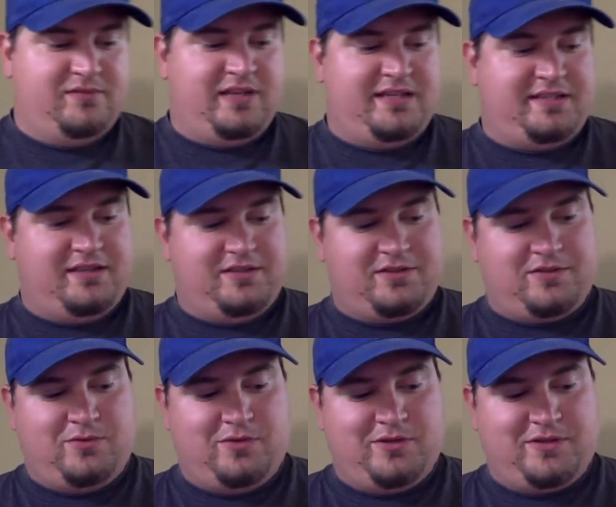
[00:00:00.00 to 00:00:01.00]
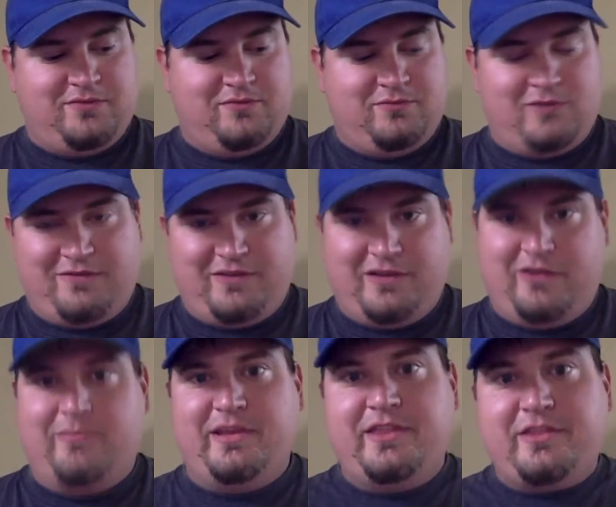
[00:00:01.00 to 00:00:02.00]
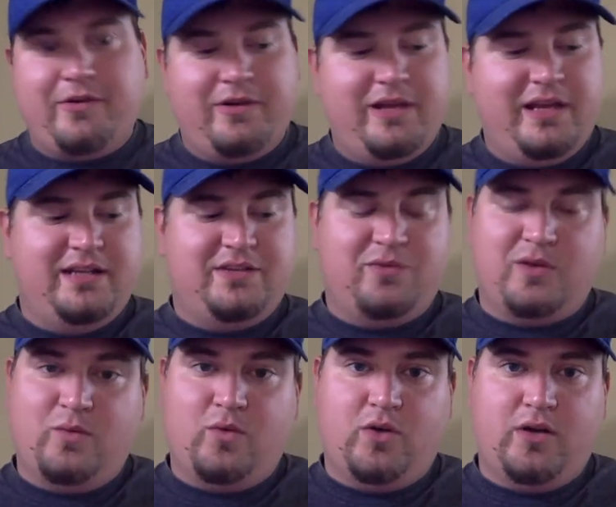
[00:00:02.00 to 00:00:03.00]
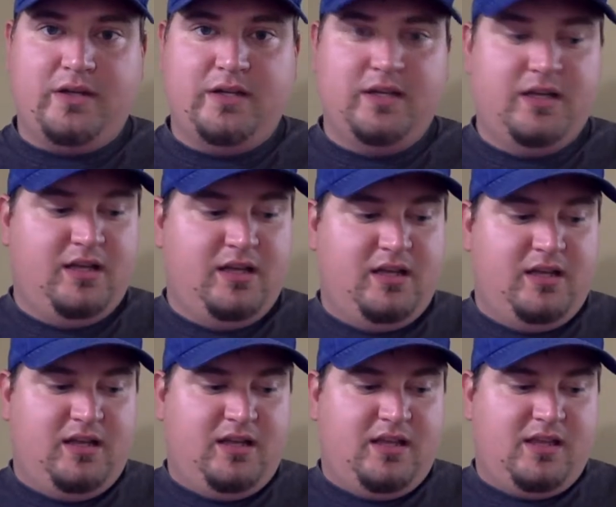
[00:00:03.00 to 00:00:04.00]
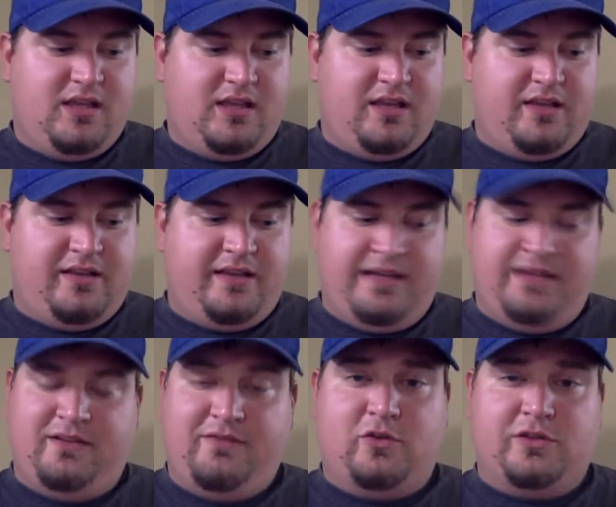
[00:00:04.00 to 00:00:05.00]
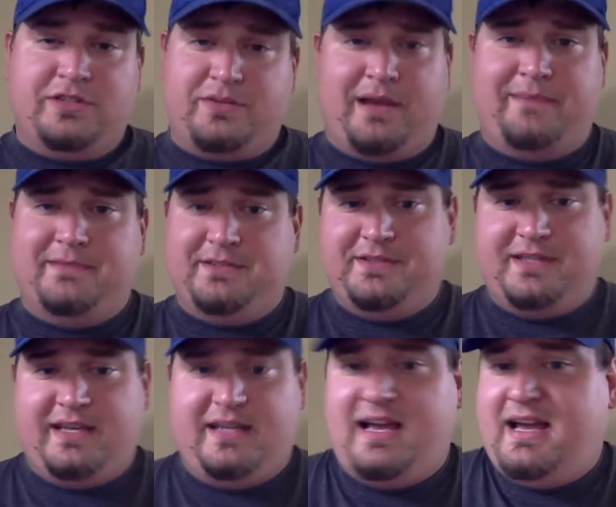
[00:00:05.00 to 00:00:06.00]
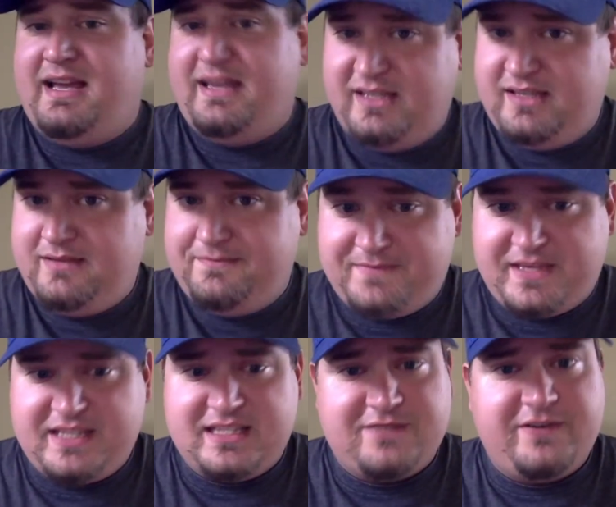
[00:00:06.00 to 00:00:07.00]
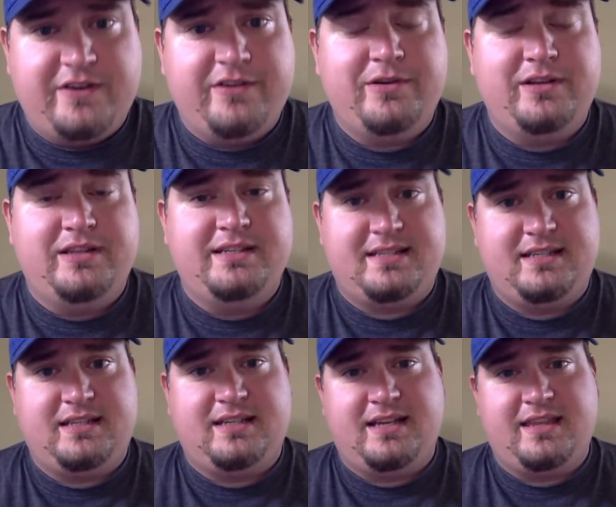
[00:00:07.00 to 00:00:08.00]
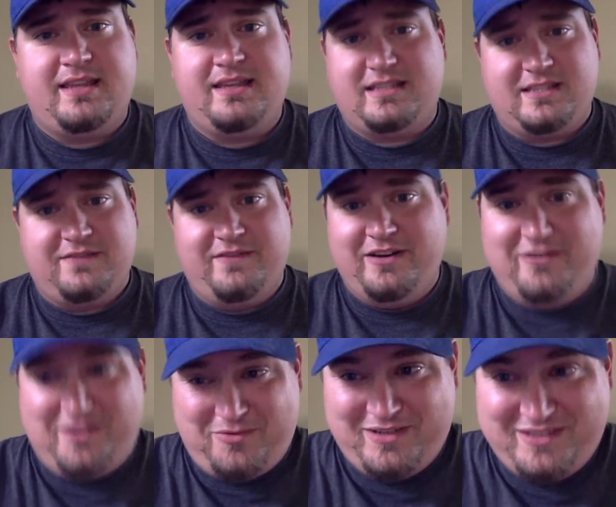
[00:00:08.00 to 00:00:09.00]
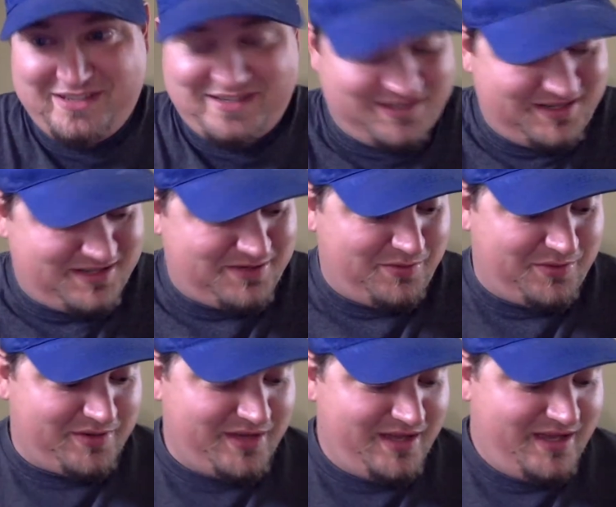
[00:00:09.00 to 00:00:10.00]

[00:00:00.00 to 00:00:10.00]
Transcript: They say the score's roughly going to be 30-21. And, of course, the Rams lose again. I think that's very realistic, and I think that's a very realistic score.